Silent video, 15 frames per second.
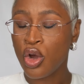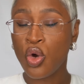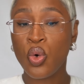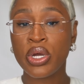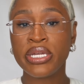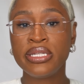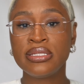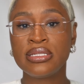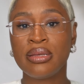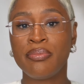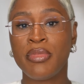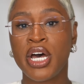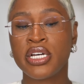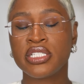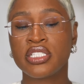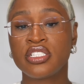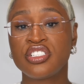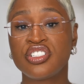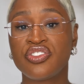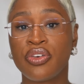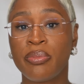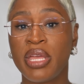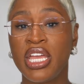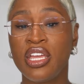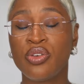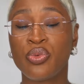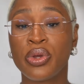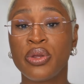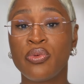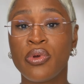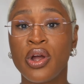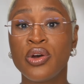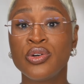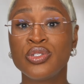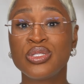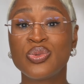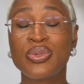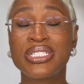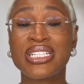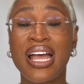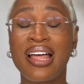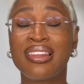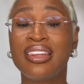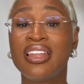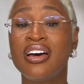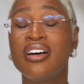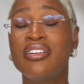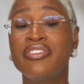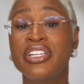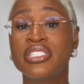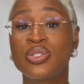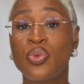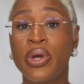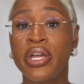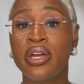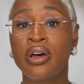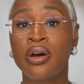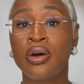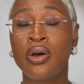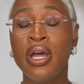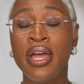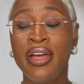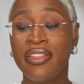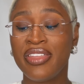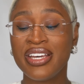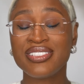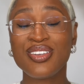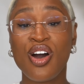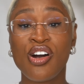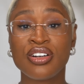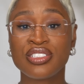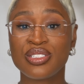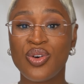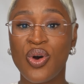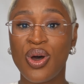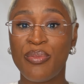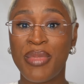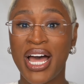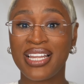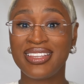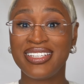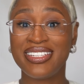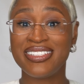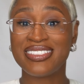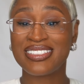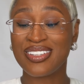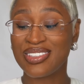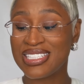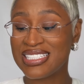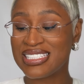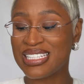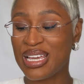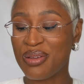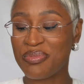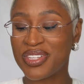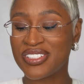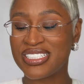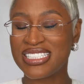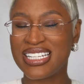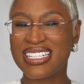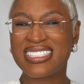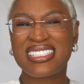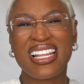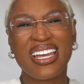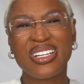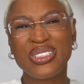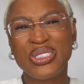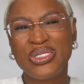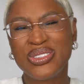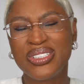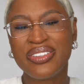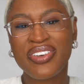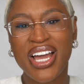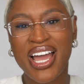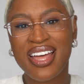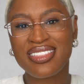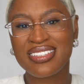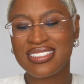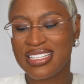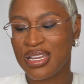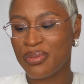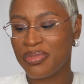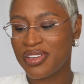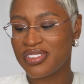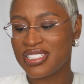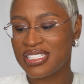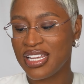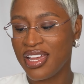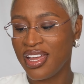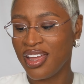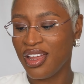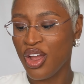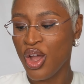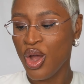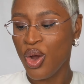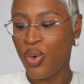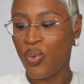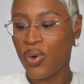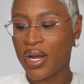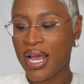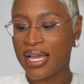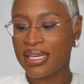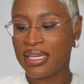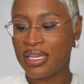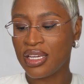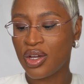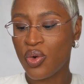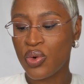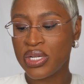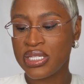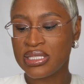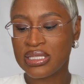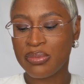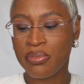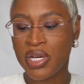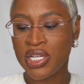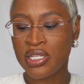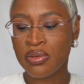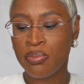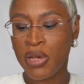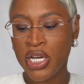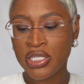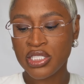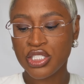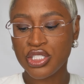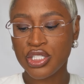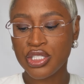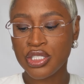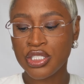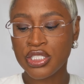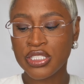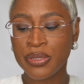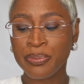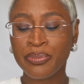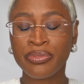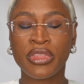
Queens and Monsters from Henry Rose, which I love as well. That's also on my list. So this sampler set is like, ooh, if I got the sampler set, would I get Queens and Monsters?